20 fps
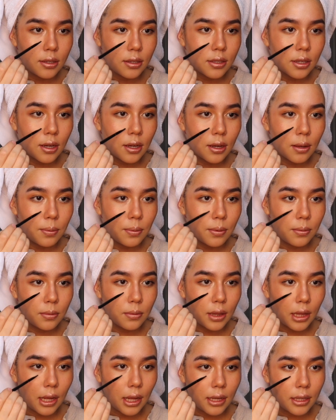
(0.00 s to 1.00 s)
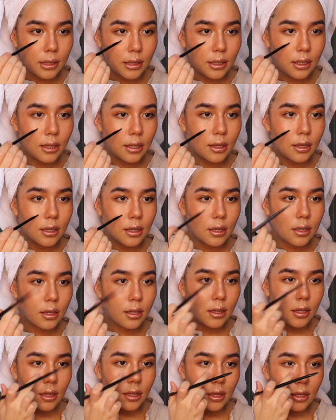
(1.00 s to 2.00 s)
tap them lightly
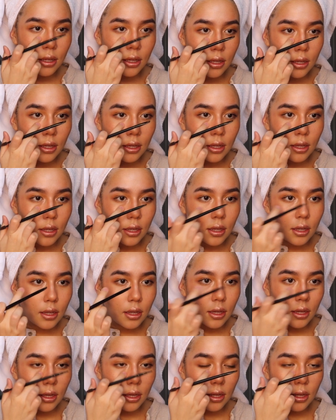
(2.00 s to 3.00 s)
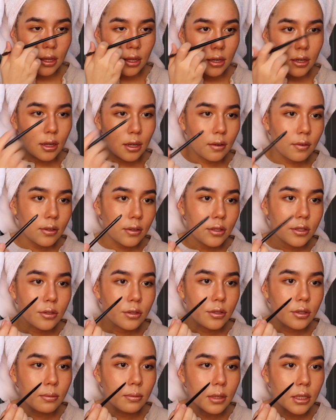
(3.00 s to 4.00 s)
and never do
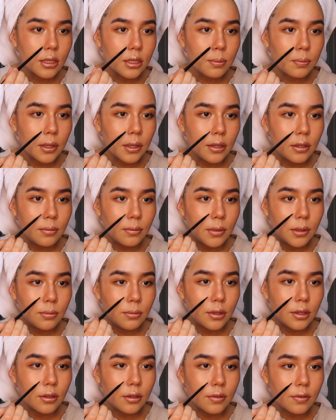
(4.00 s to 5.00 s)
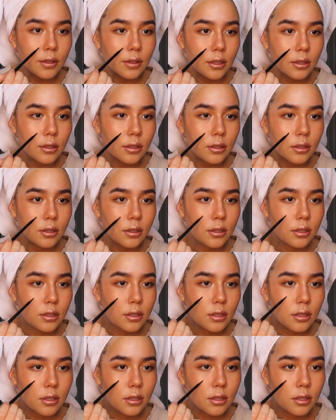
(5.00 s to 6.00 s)
too much. Blend them in with your
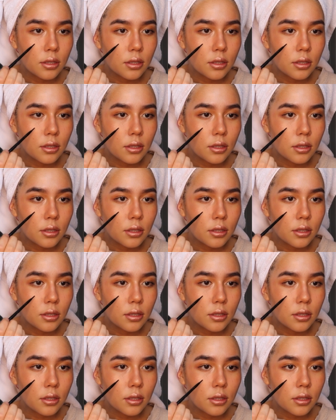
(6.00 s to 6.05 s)
fingers.